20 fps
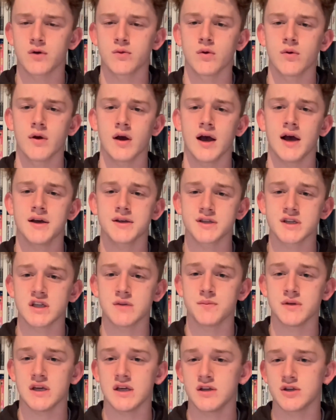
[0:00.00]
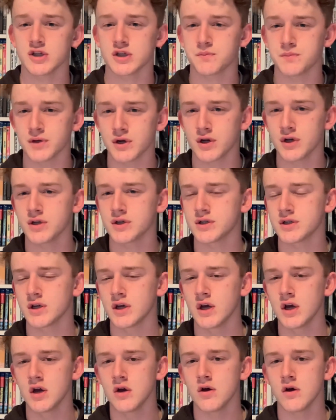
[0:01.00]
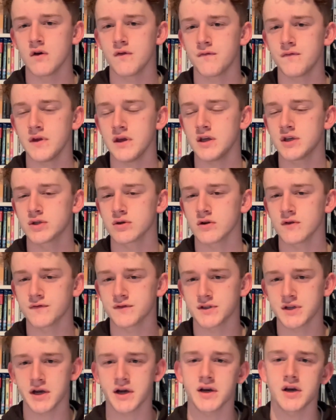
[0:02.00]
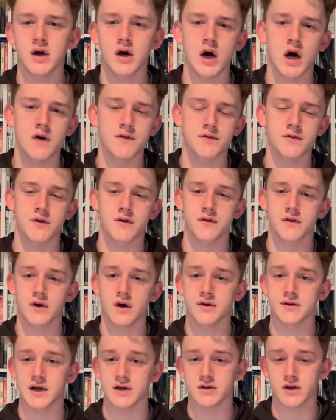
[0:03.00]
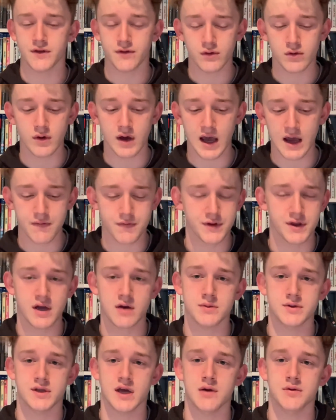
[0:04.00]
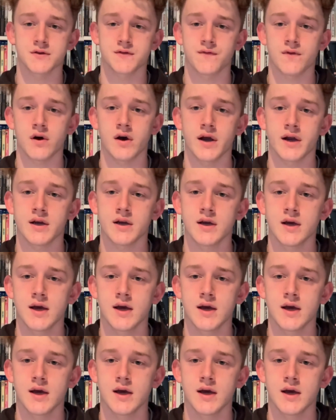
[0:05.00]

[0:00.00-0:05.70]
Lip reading: Well, it has to be just because of the sort of second half of the third act. I thought everything up to there was fine.